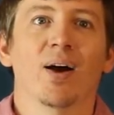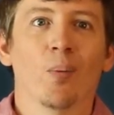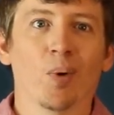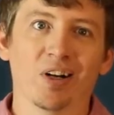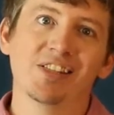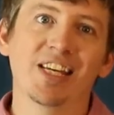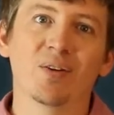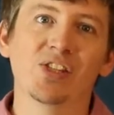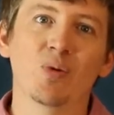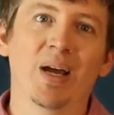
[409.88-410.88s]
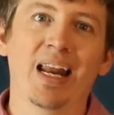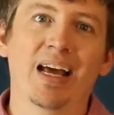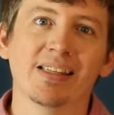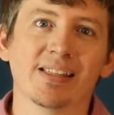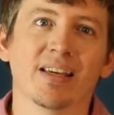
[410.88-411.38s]
What are secrets, you might
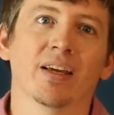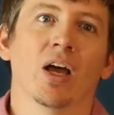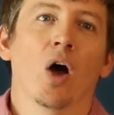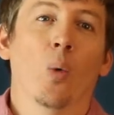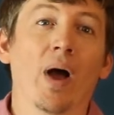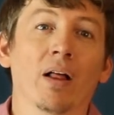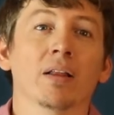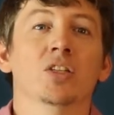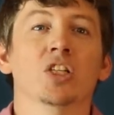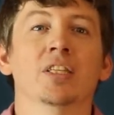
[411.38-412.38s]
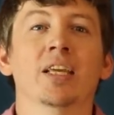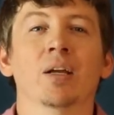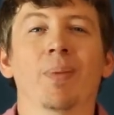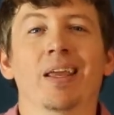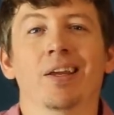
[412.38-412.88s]
ask? Well, just like
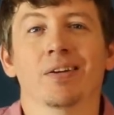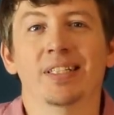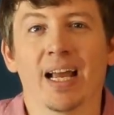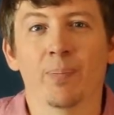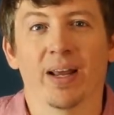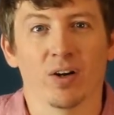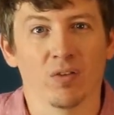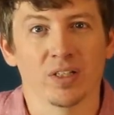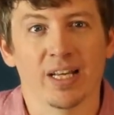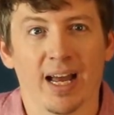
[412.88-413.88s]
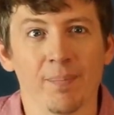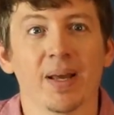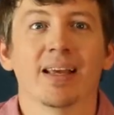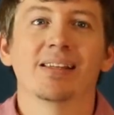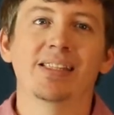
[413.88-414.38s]
you're making your deck better over time,
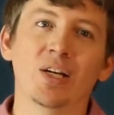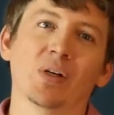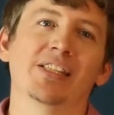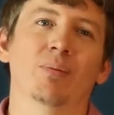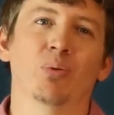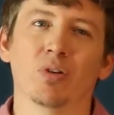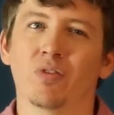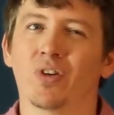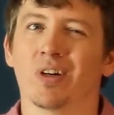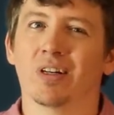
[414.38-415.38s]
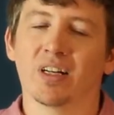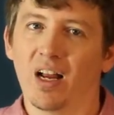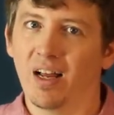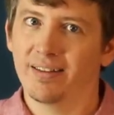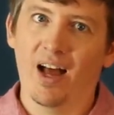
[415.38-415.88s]
secrets improve your
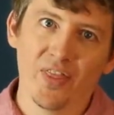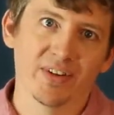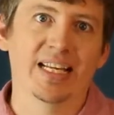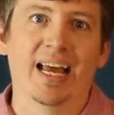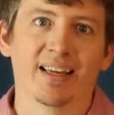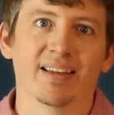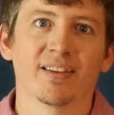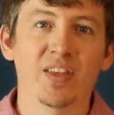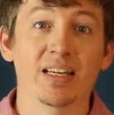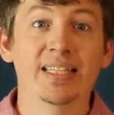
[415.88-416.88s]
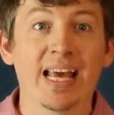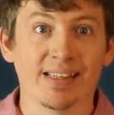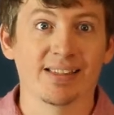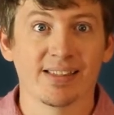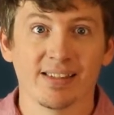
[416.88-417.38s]
other deck, the
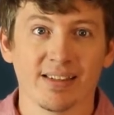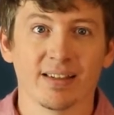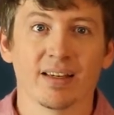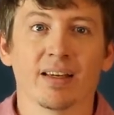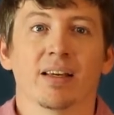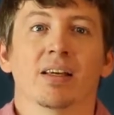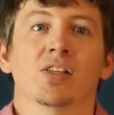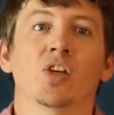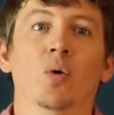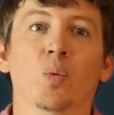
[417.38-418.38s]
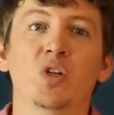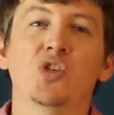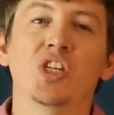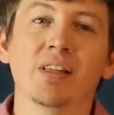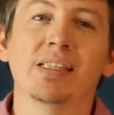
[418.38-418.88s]
intents. So when you
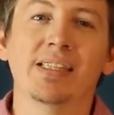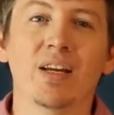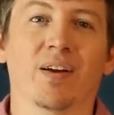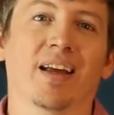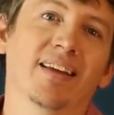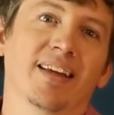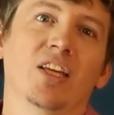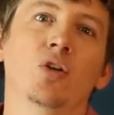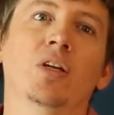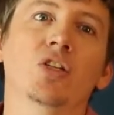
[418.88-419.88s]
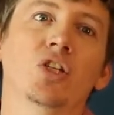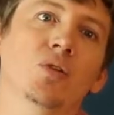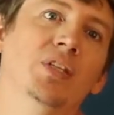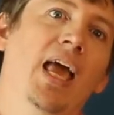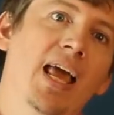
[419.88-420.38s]
steal a secret, you can
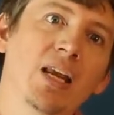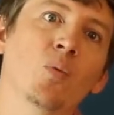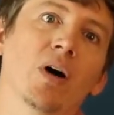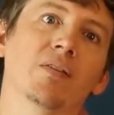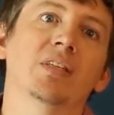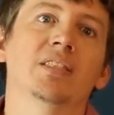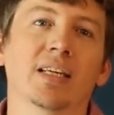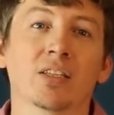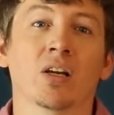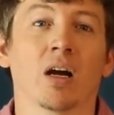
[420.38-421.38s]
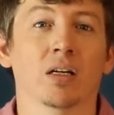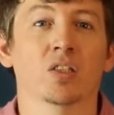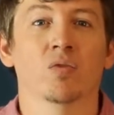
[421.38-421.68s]
choose any one of the 6 cards